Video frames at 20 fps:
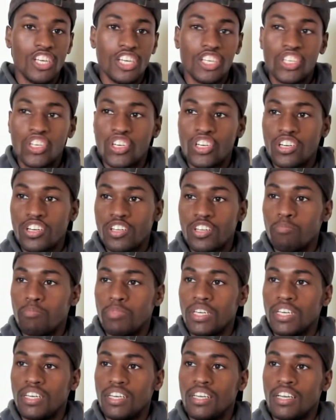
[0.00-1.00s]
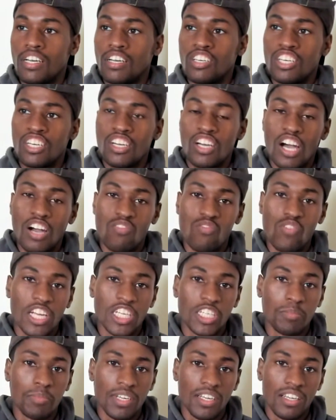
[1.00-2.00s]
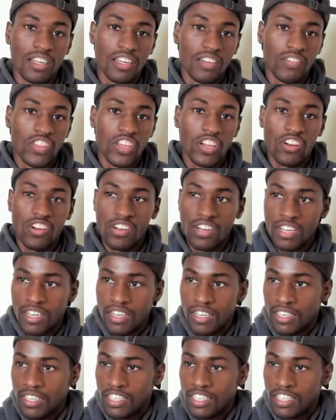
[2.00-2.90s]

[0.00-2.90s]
It shouldn't be a regimented, if they're